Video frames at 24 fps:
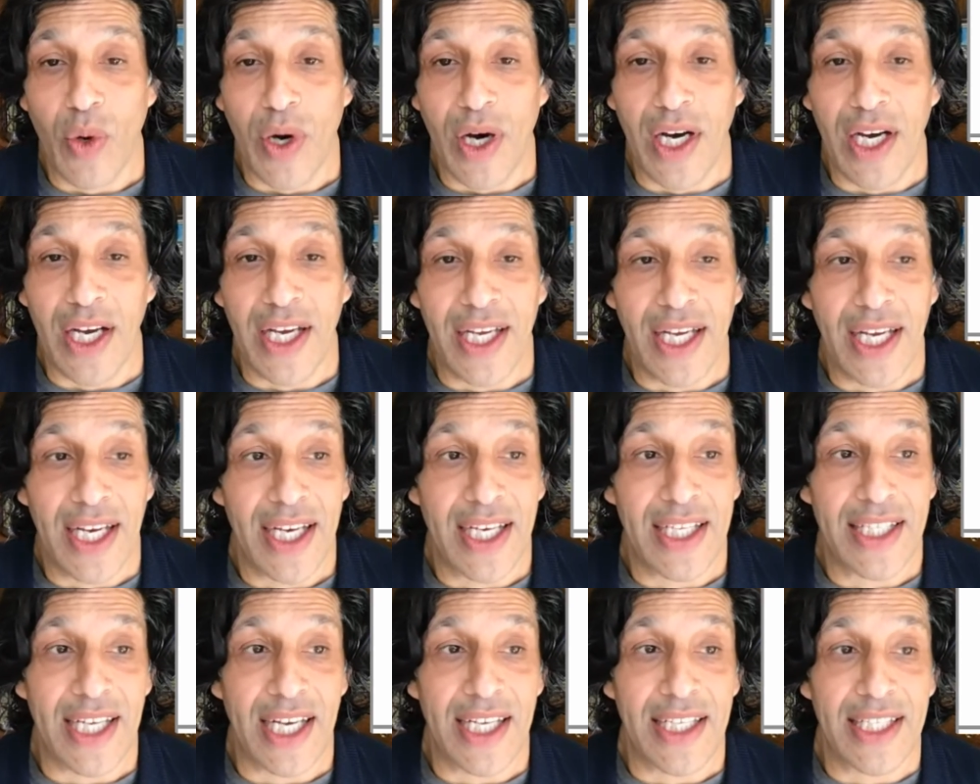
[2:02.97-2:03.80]
why,
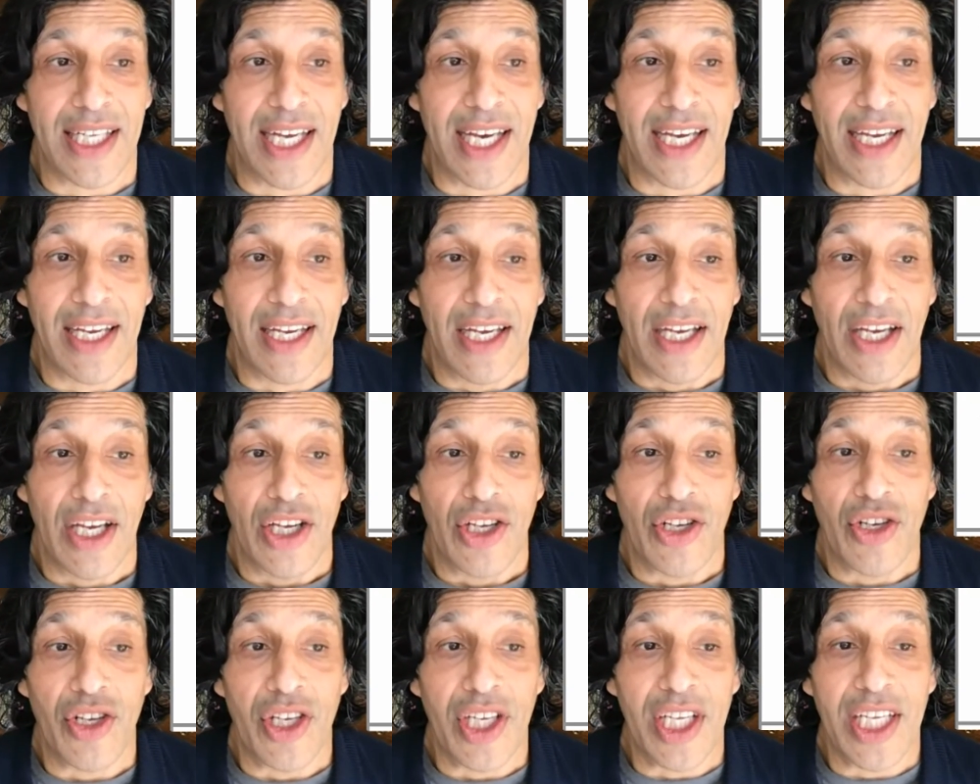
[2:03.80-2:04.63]
as I say,
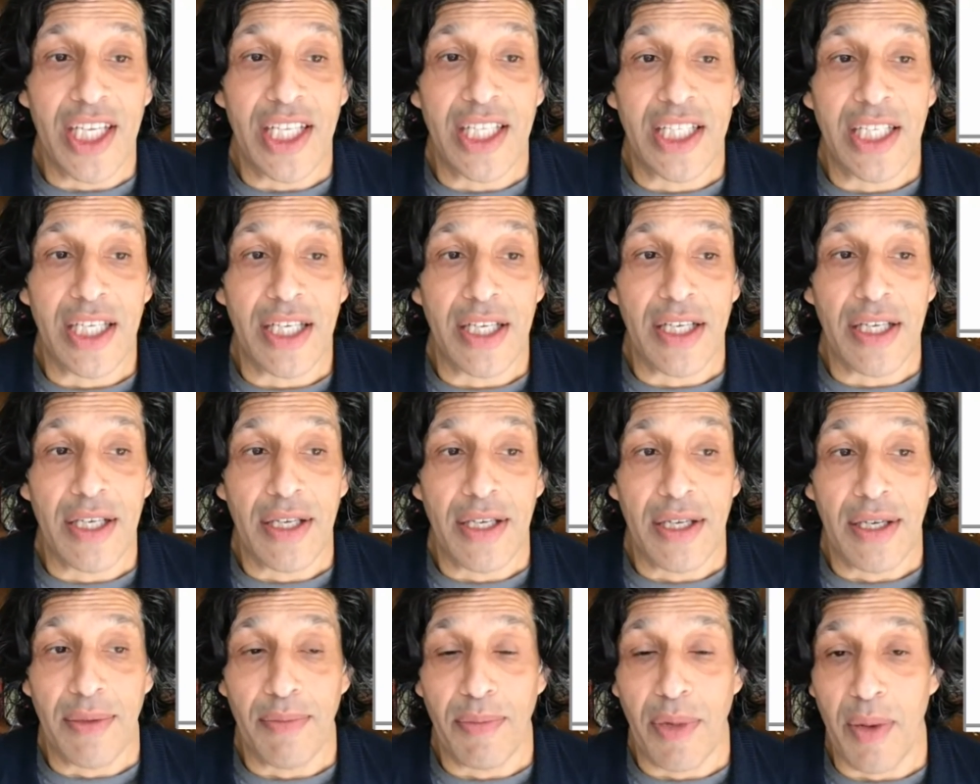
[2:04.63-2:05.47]
you need to
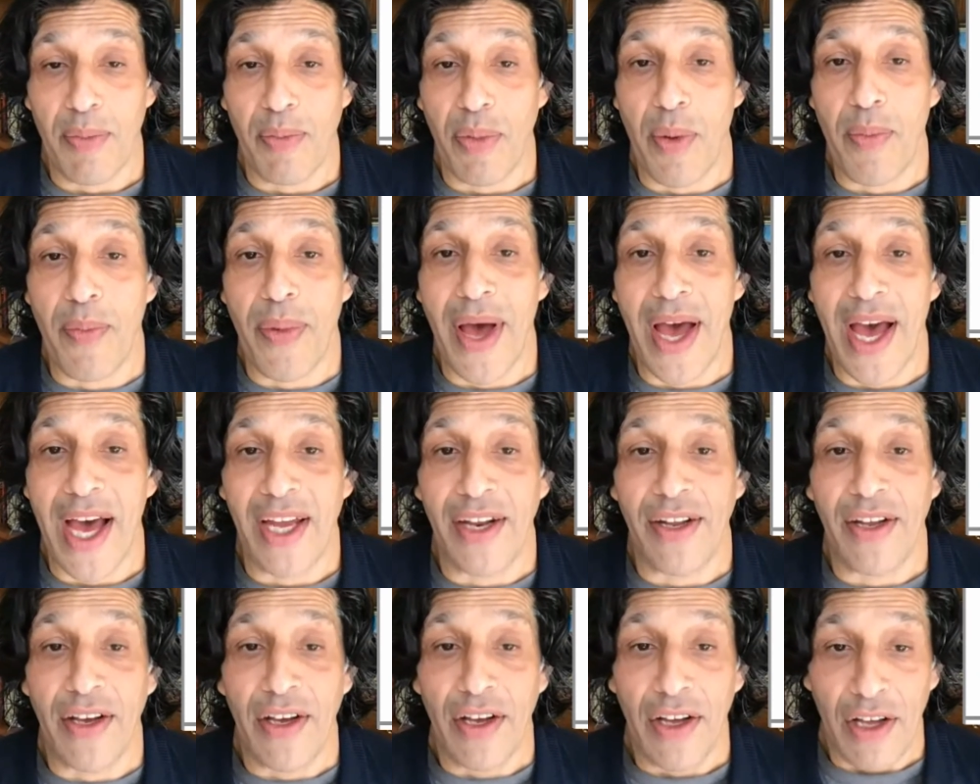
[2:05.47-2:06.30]
be
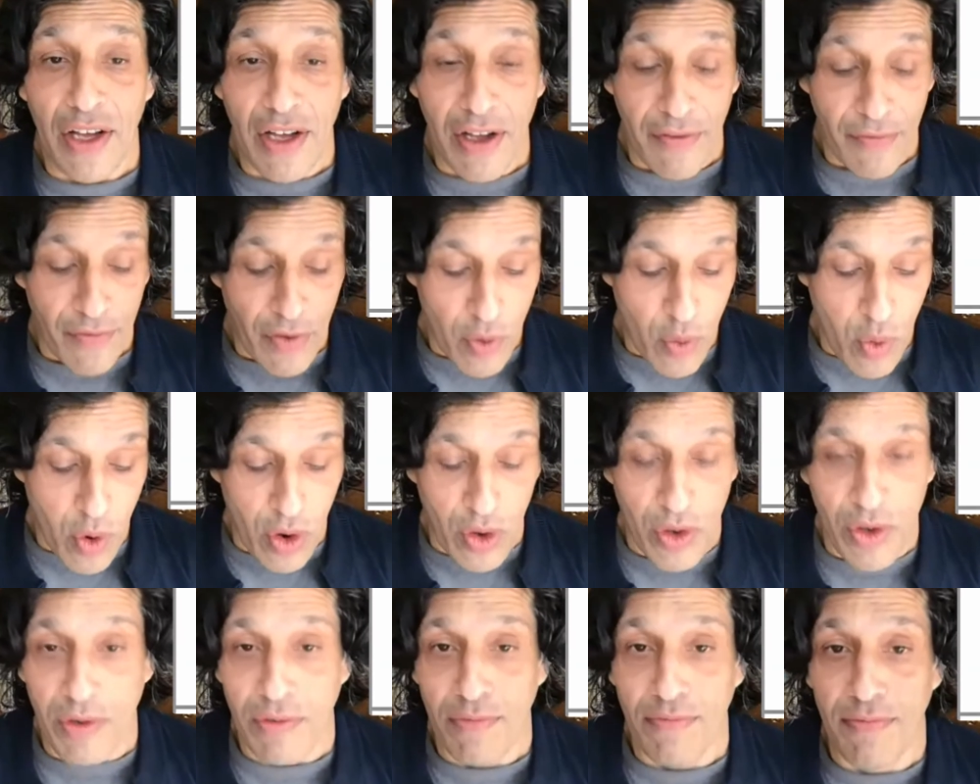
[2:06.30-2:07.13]
prepared for
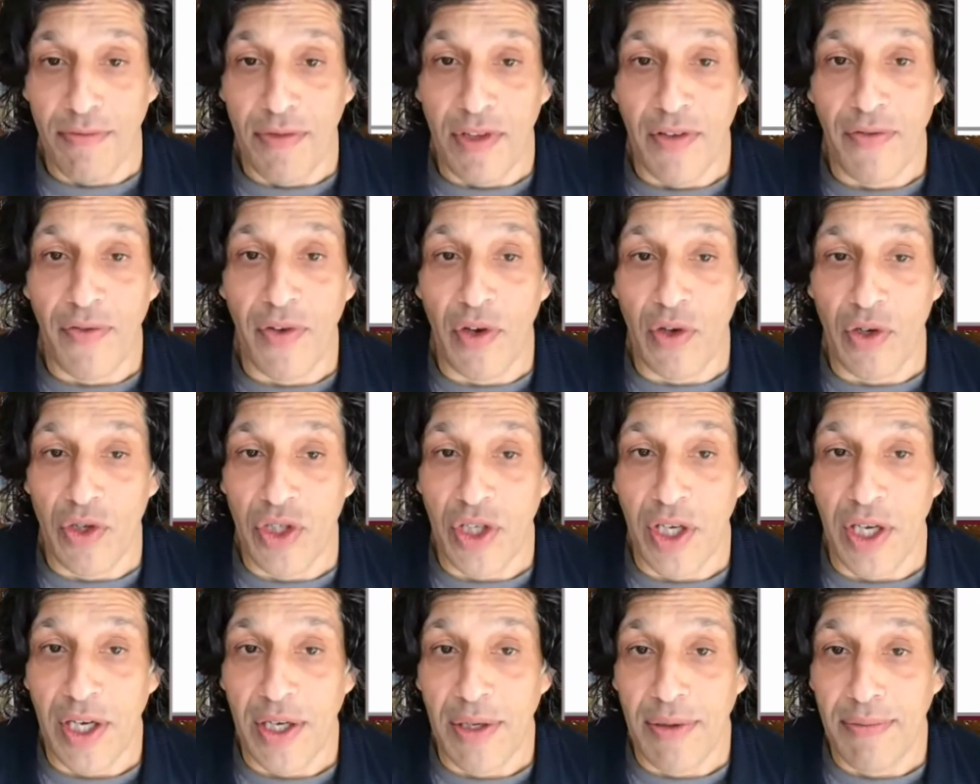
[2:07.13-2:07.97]
what the
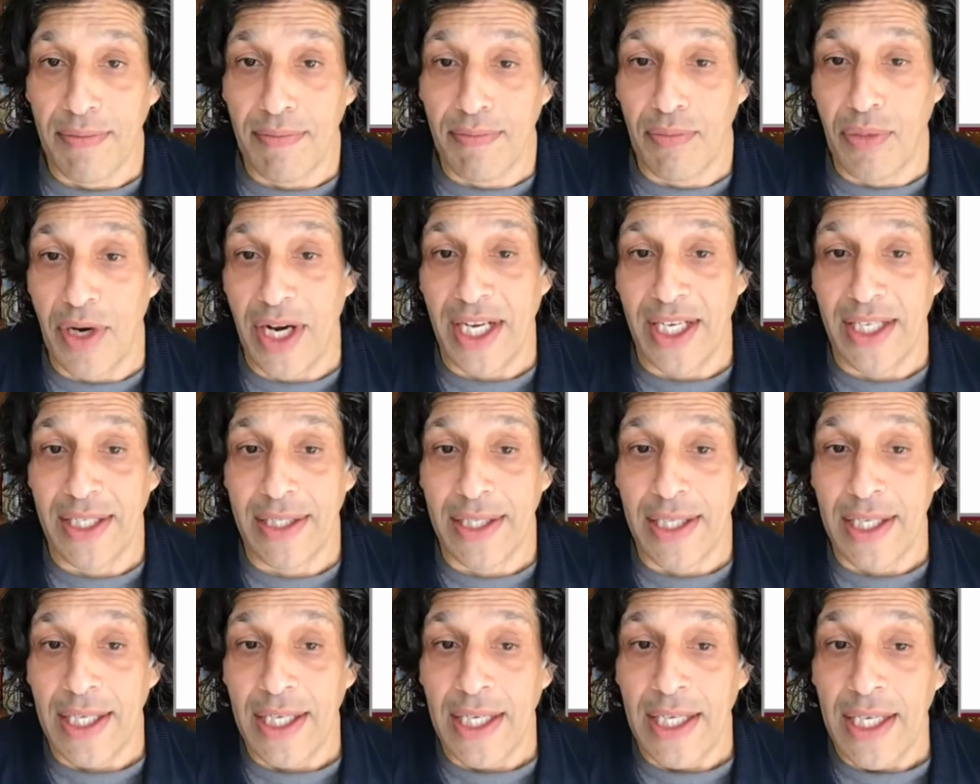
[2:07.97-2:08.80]
future
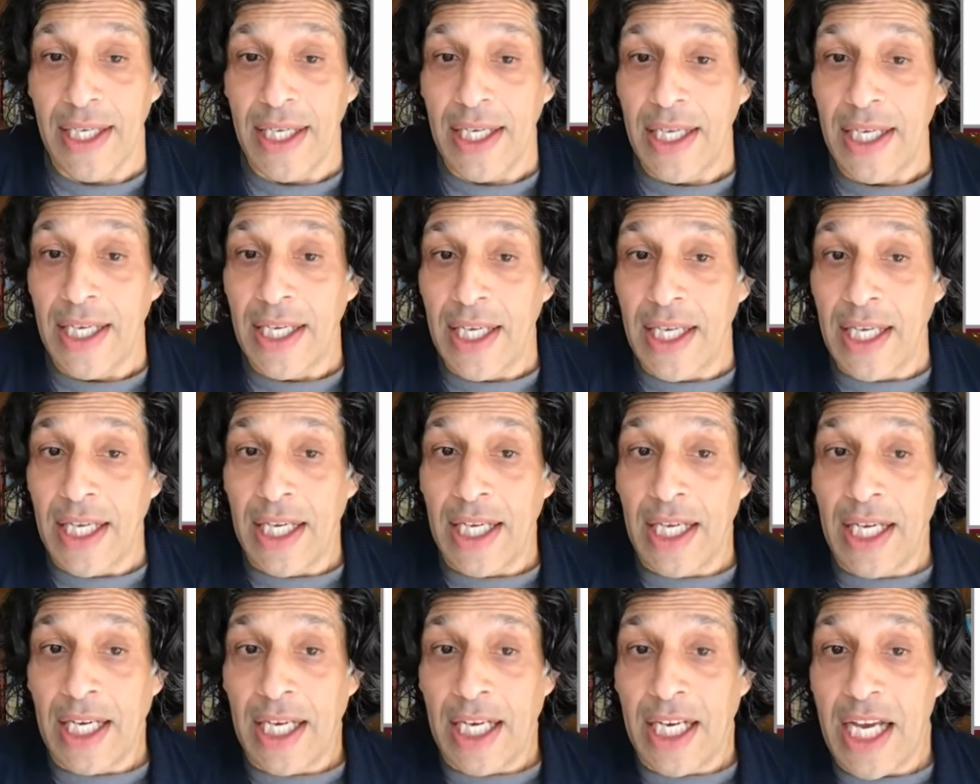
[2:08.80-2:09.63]
brings.
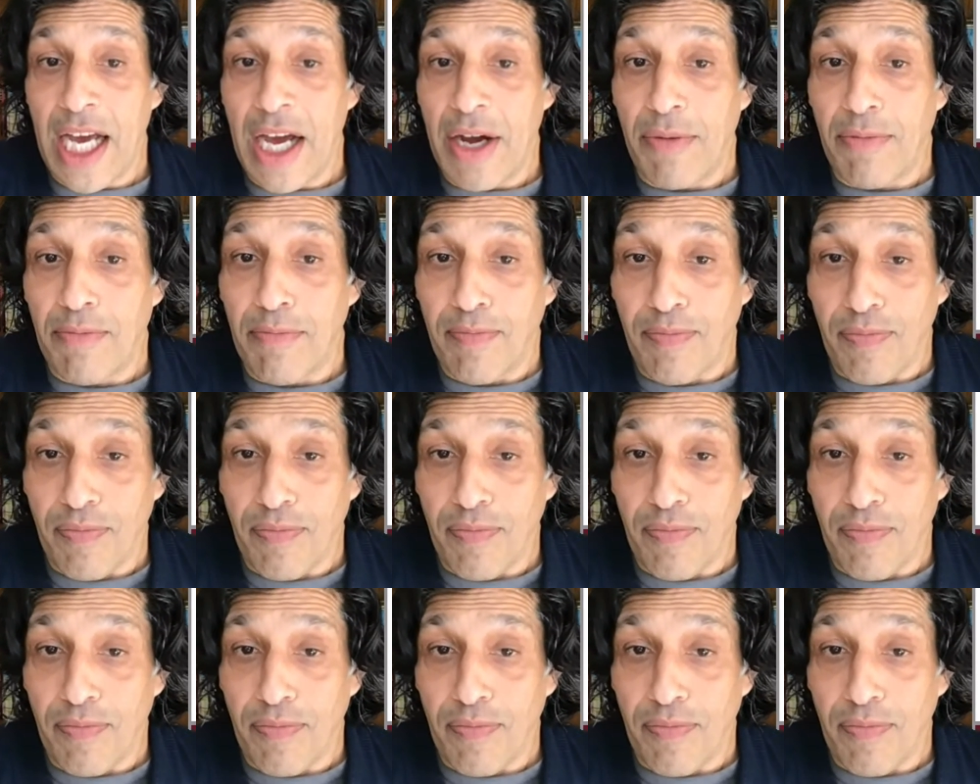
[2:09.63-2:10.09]
When